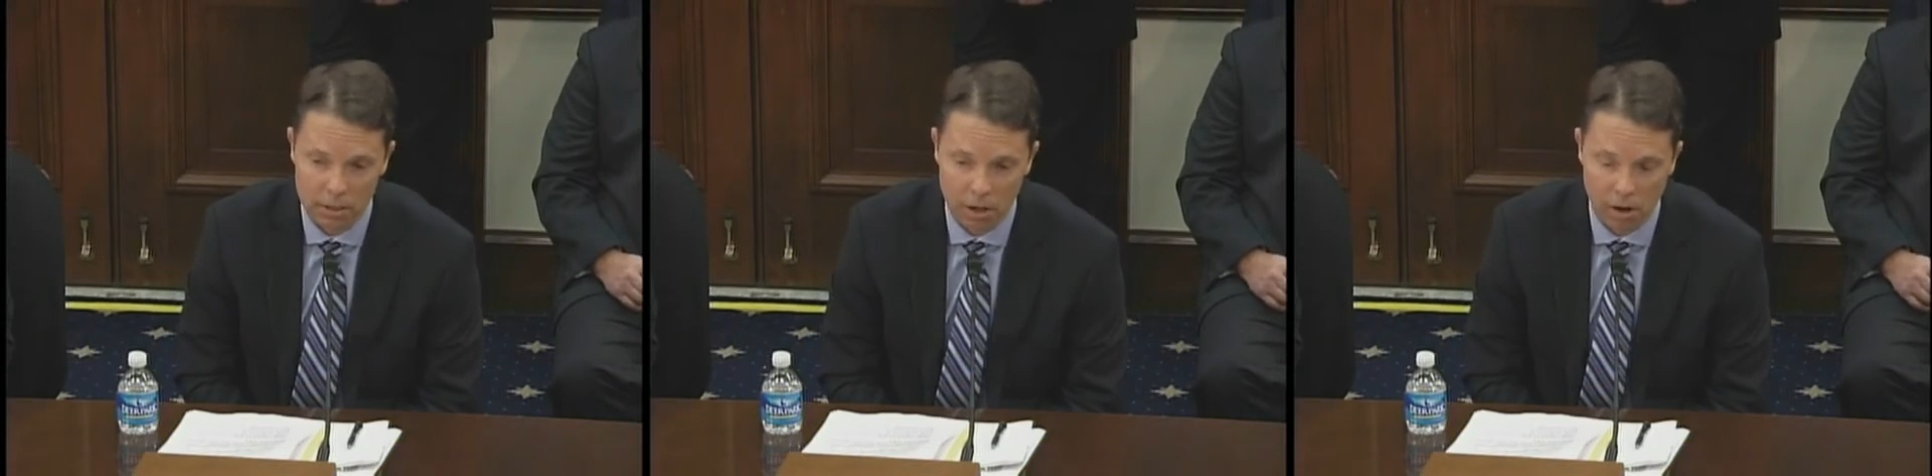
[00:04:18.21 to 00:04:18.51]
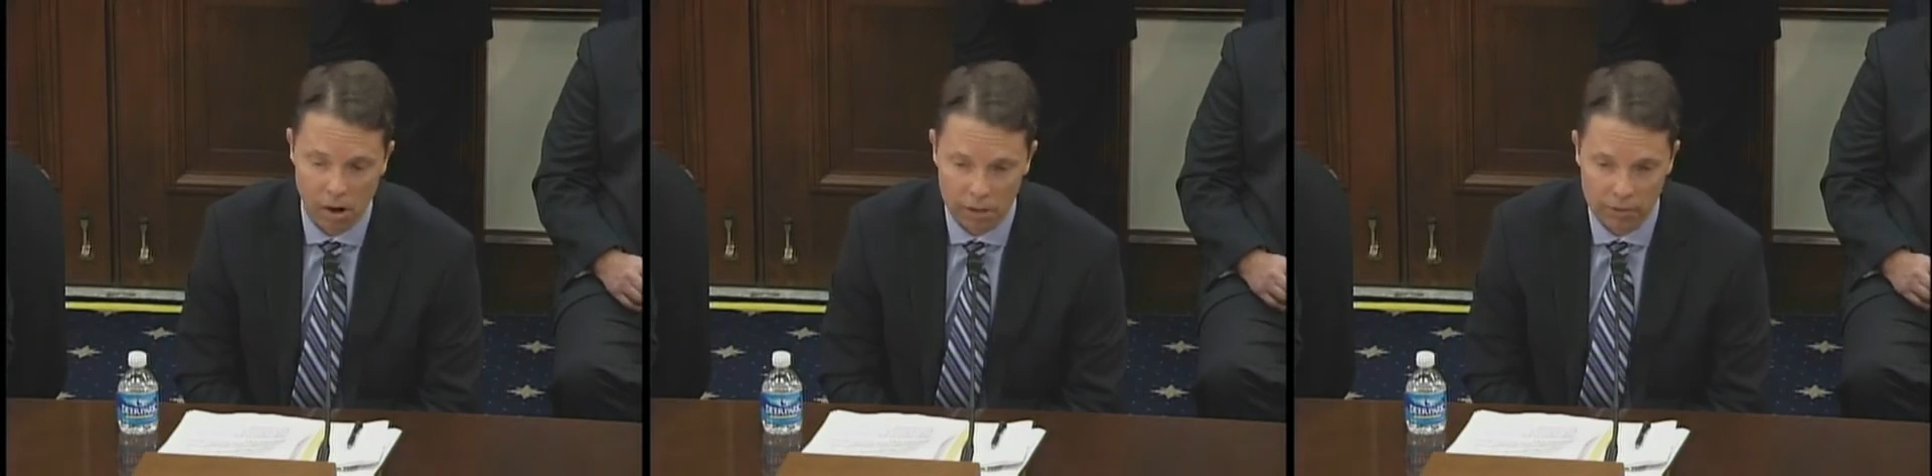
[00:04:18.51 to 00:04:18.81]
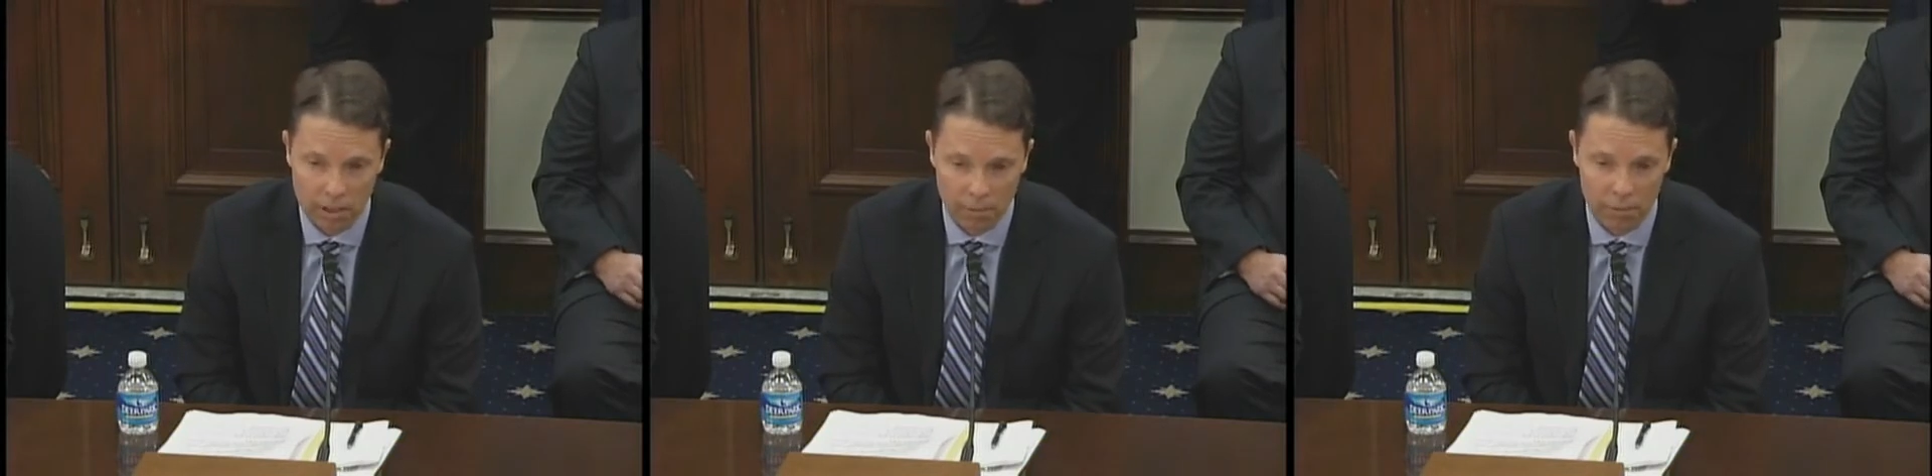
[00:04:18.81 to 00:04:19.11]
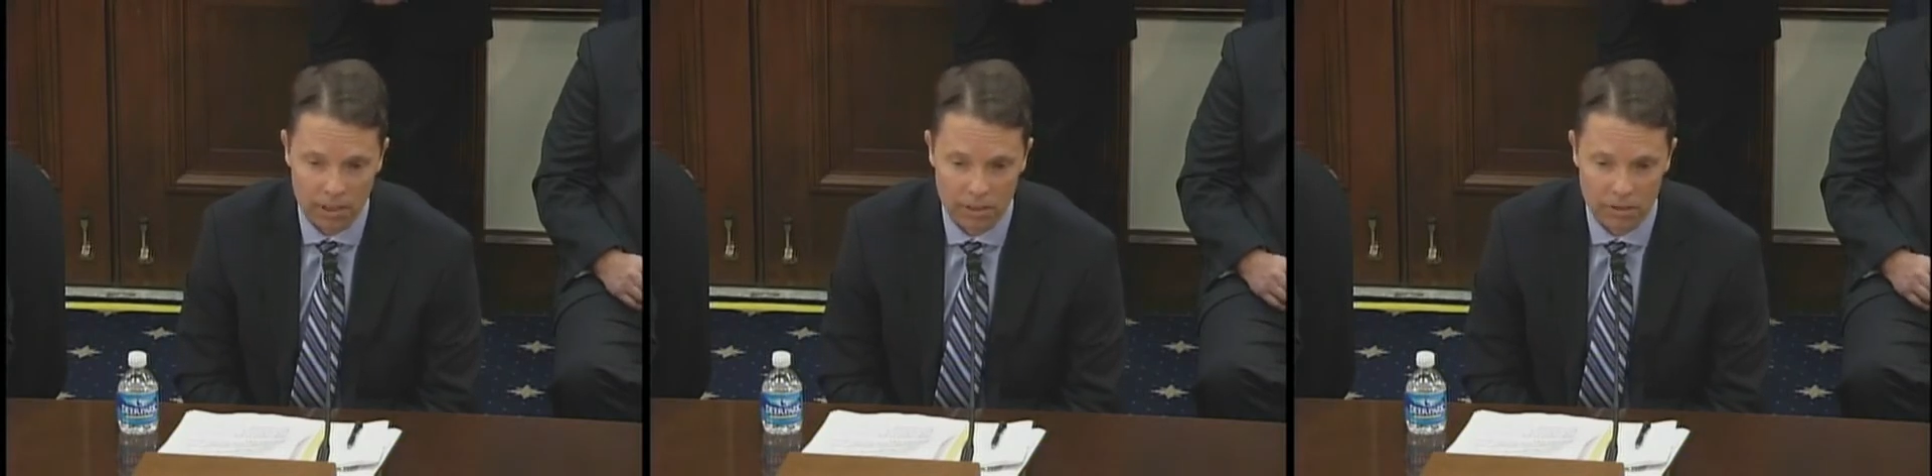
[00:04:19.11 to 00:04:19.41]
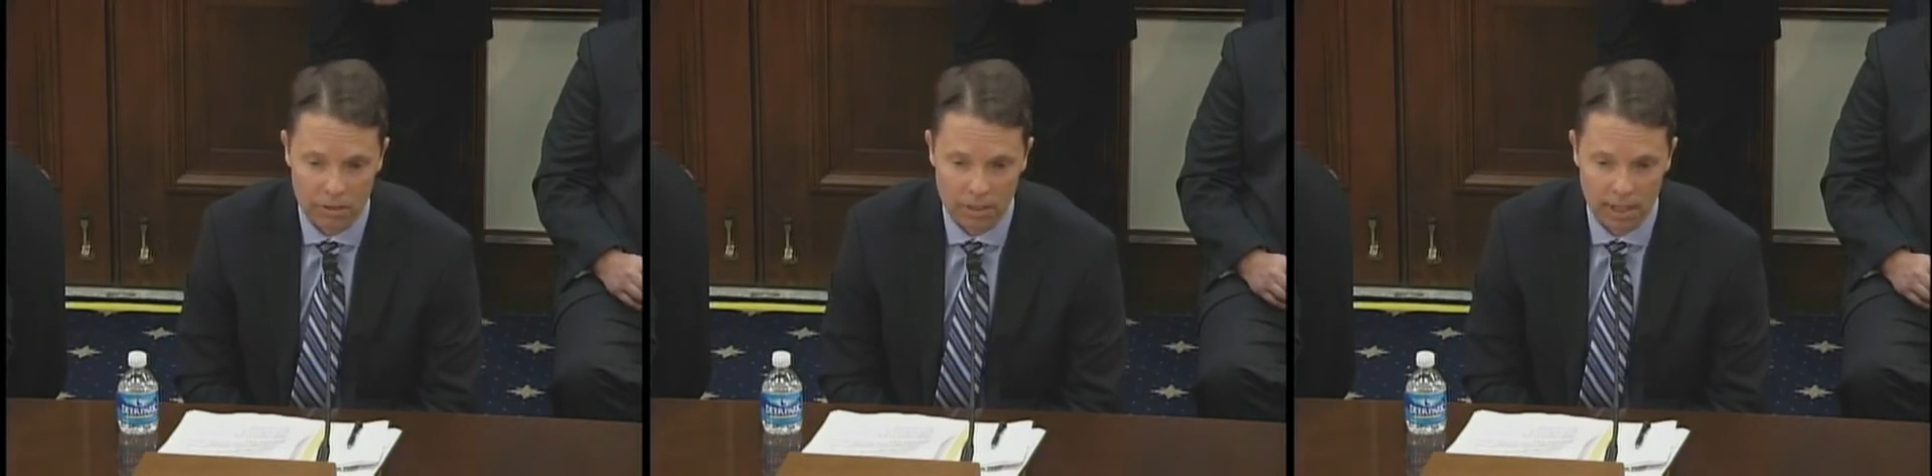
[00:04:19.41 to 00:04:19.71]
all of the
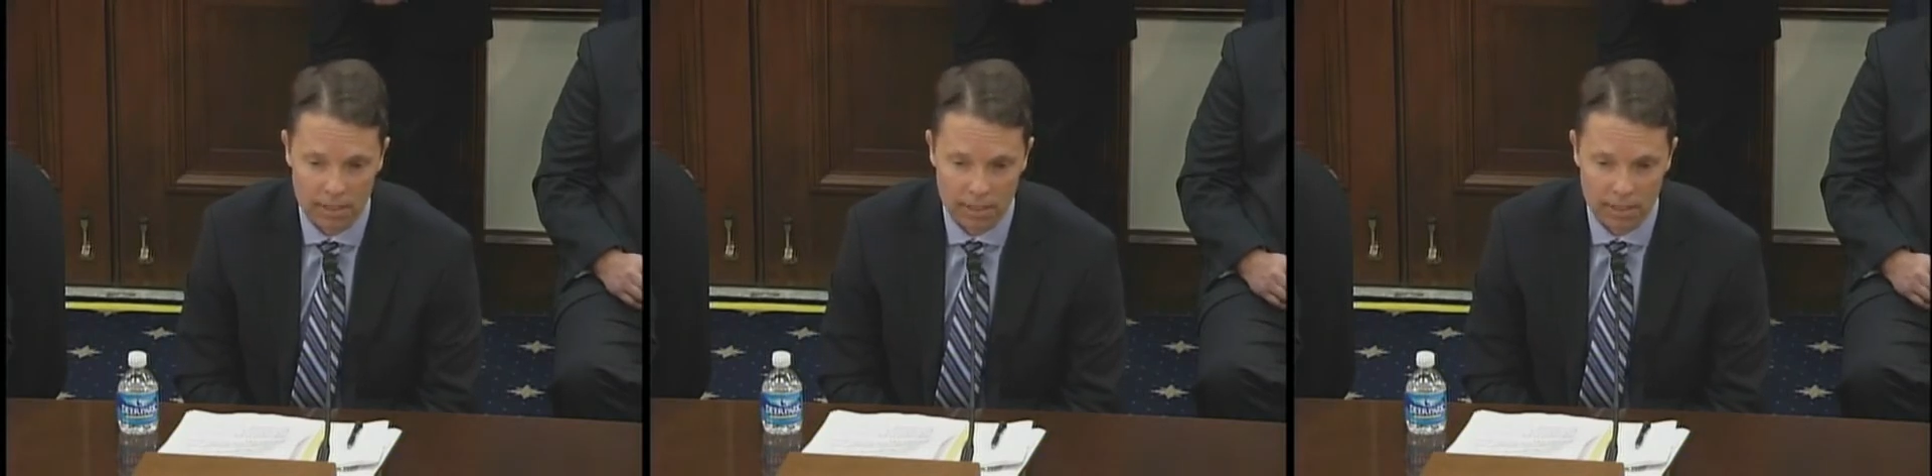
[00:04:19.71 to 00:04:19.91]
companies that